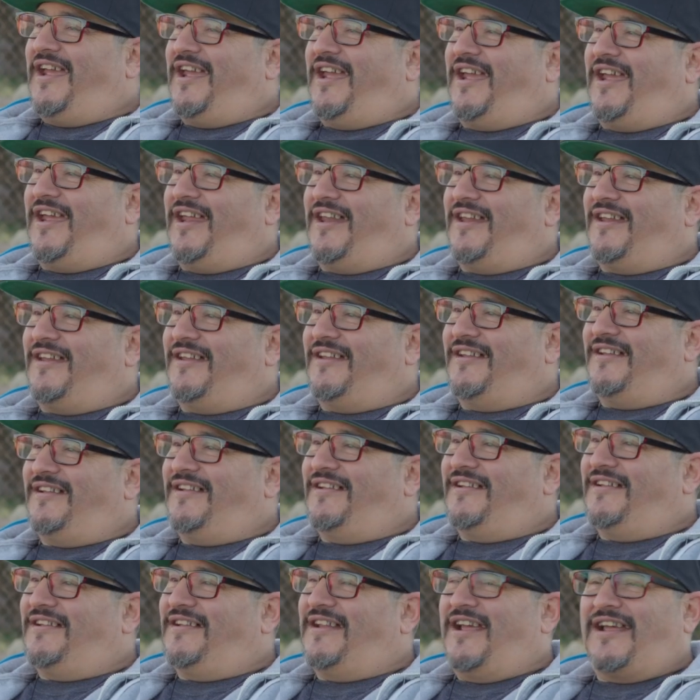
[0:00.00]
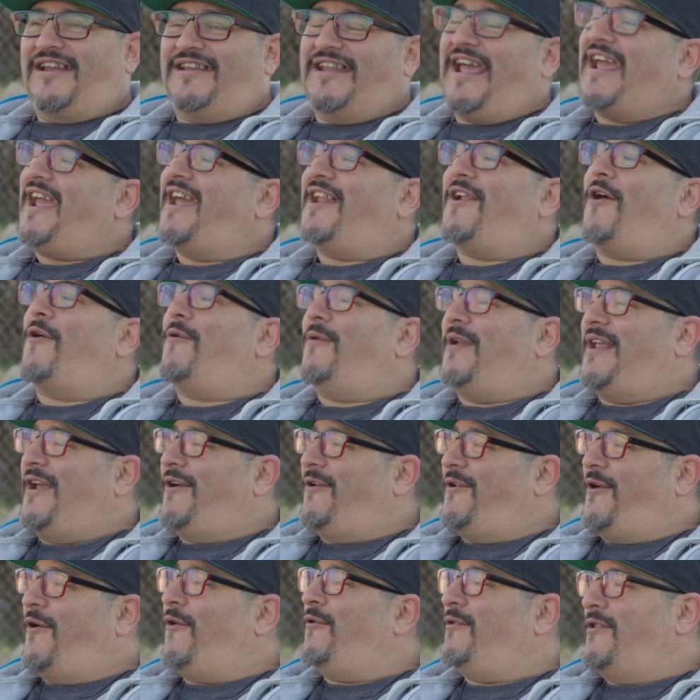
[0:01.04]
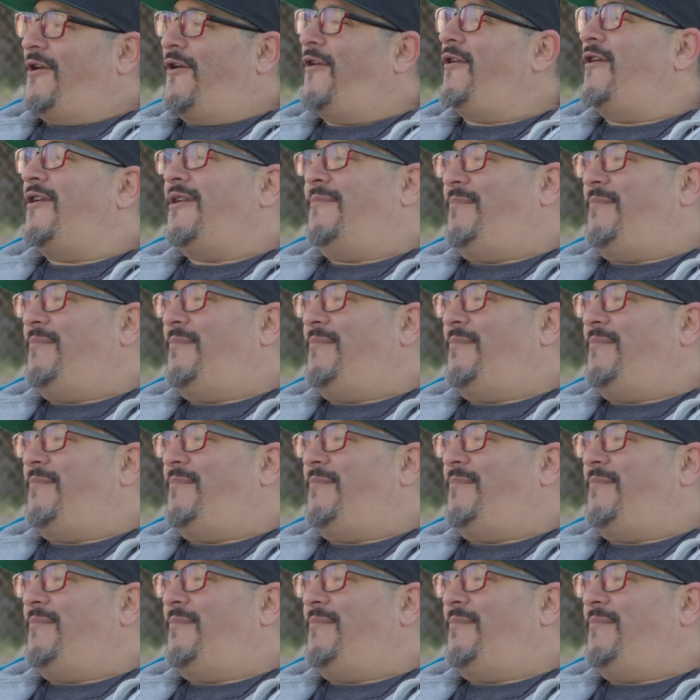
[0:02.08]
And they had already heard